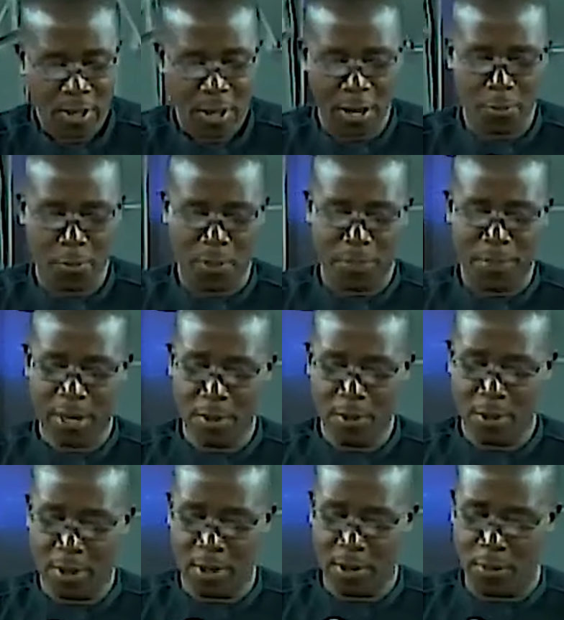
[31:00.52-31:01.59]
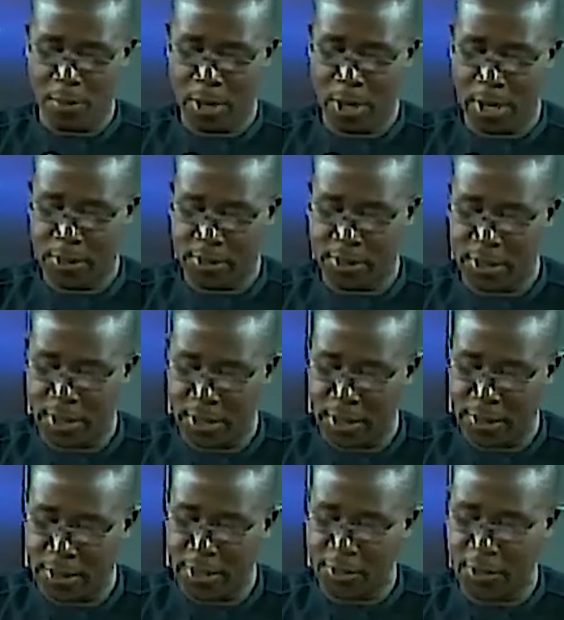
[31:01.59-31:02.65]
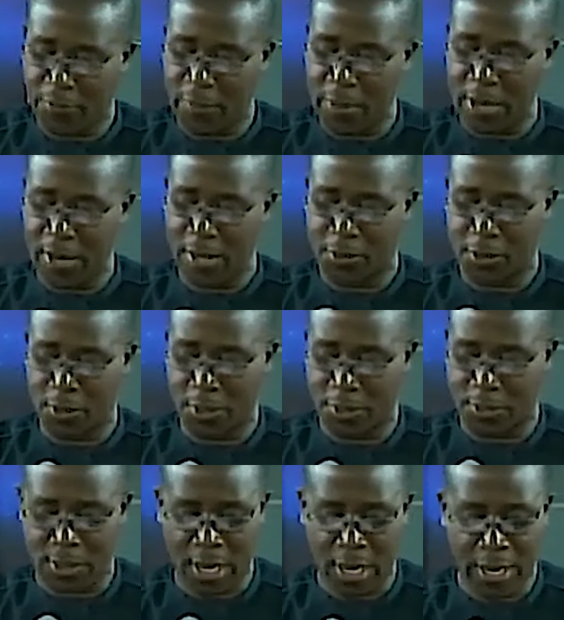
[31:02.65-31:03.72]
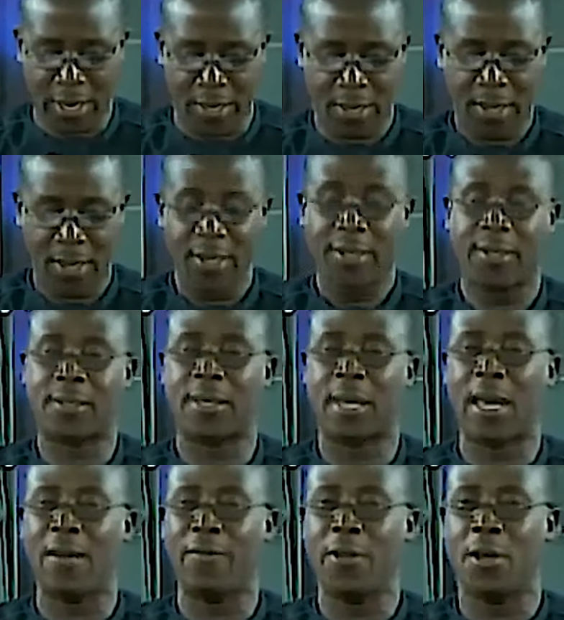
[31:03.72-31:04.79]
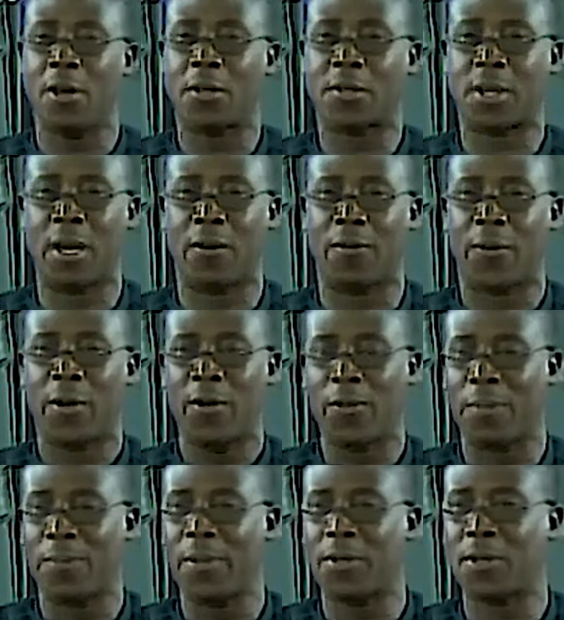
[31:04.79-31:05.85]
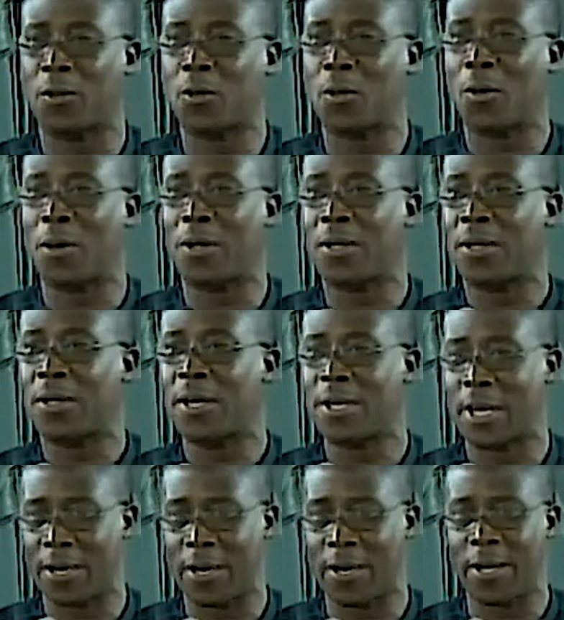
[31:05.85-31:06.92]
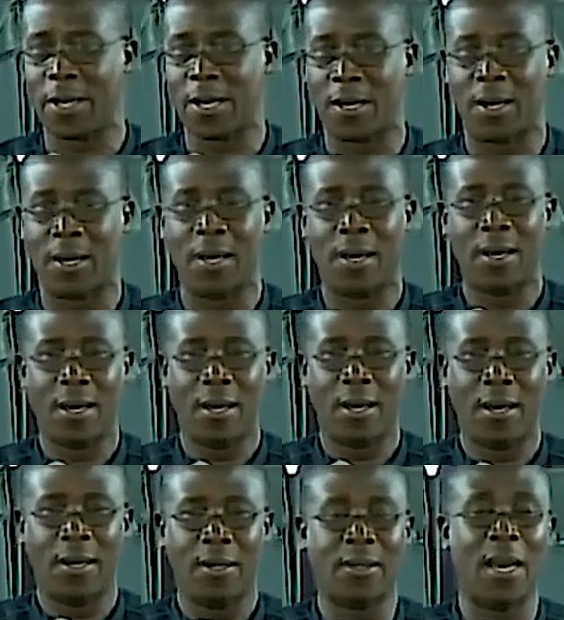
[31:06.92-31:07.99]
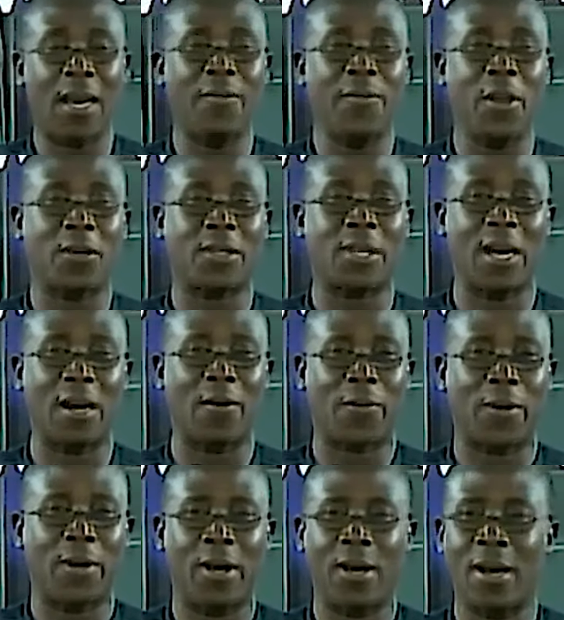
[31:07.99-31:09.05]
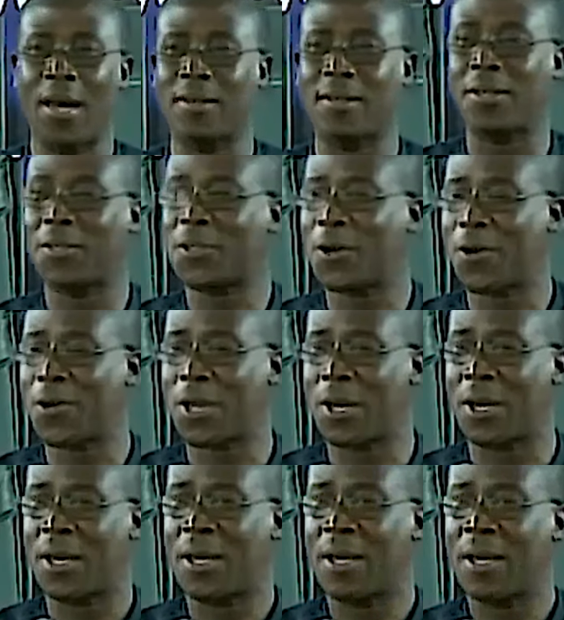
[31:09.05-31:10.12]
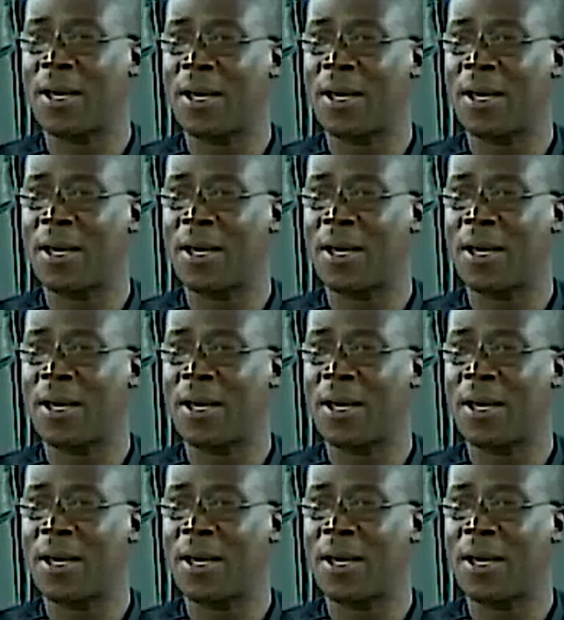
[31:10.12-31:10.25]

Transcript: And with many other words, did he testify and exhort, saying, save yourself from this untoward generation. Save yourself. That was the instruction.